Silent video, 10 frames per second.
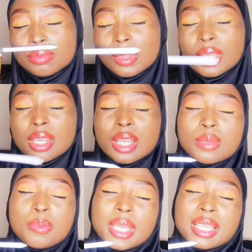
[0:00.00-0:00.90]
Then at
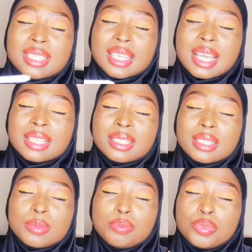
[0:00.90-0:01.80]
the base, it has
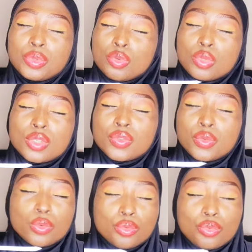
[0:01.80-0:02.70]
this
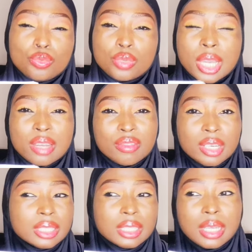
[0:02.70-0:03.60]
beautiful oud and
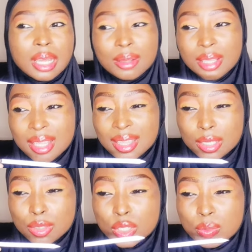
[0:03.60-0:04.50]
vanilla
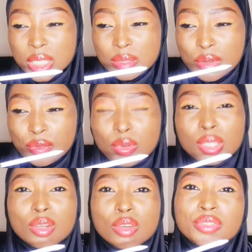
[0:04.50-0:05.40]
that just makes me fall
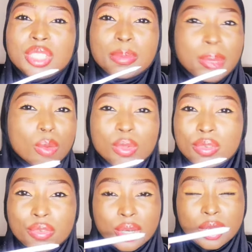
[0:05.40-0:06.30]
in love deeper with
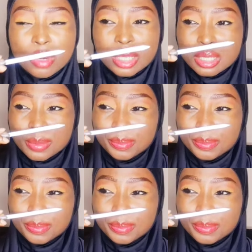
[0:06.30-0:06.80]
the fragrance.